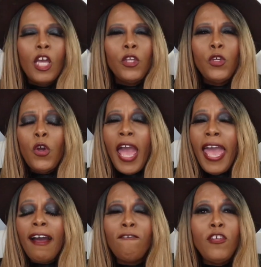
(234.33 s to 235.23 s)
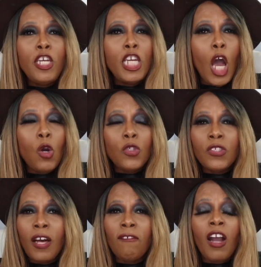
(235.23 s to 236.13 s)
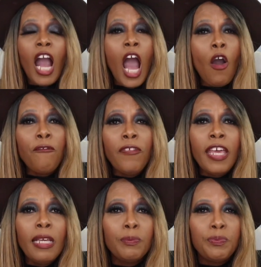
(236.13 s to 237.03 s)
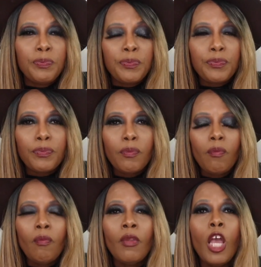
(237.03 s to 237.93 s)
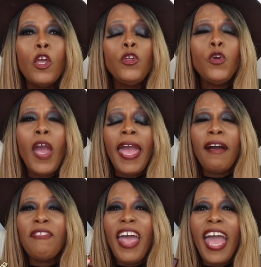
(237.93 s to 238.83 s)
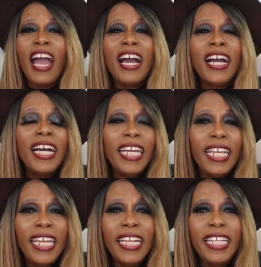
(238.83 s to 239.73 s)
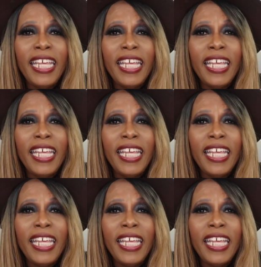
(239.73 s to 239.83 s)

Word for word: You have notes of coffee. You have that honey in